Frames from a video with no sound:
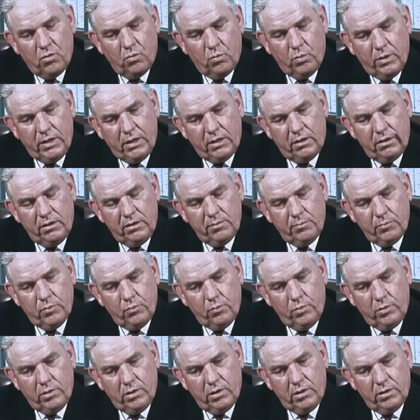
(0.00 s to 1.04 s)
Well, number
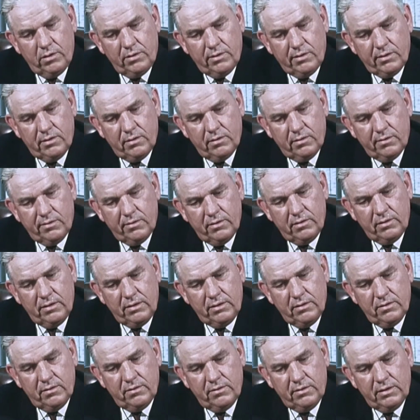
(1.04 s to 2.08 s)
one, uh,
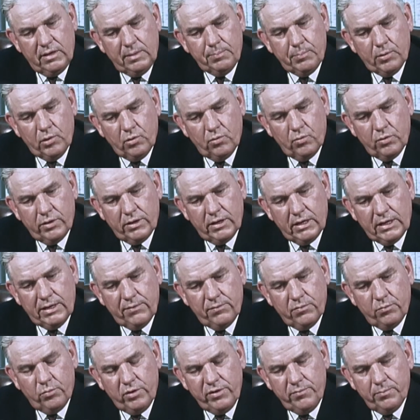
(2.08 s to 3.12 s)
the upholding
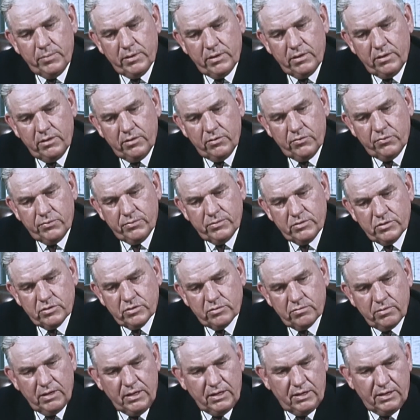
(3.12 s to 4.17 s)
of it, we've been under a
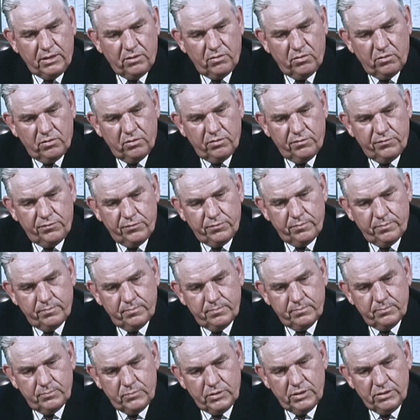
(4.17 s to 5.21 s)
restraining order
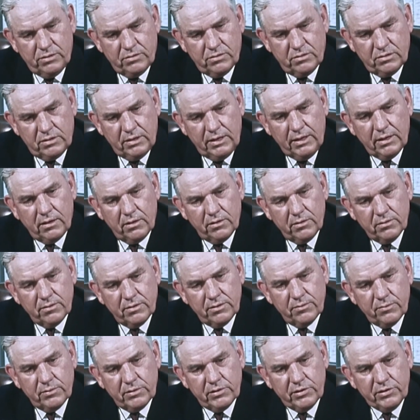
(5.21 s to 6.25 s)
from Judge Taylor
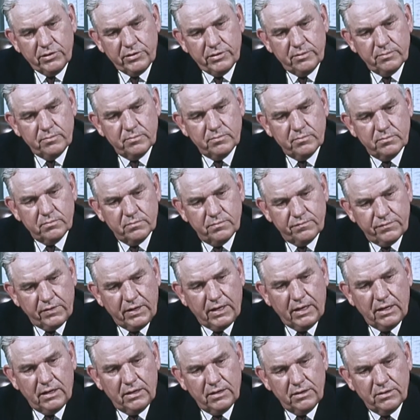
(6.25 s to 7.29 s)
that we couldn't
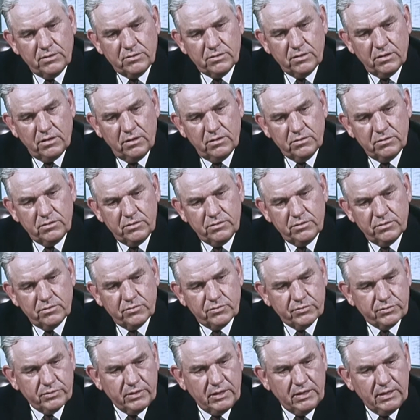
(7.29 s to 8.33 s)
file any charges or
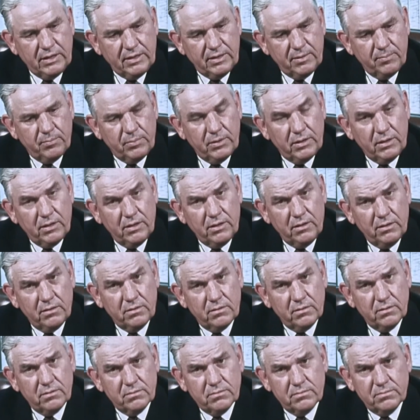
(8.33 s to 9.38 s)
try anybody
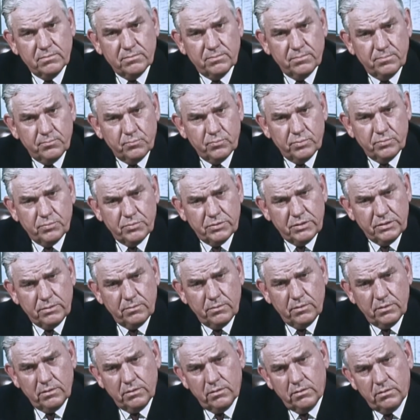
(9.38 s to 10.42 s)
or
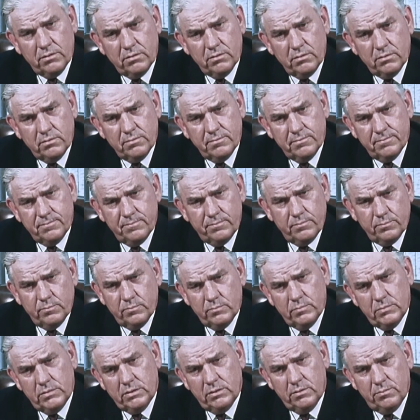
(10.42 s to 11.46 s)

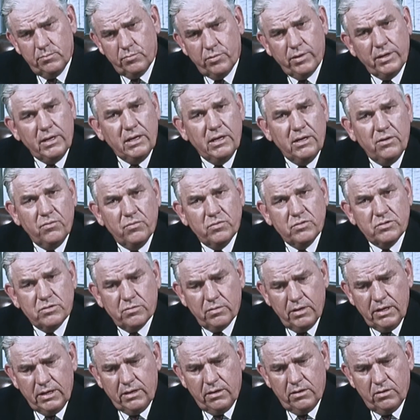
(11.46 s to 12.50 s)
uh, bring any
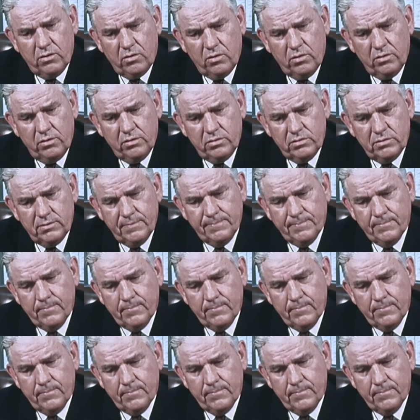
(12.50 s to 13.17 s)
restraining orders.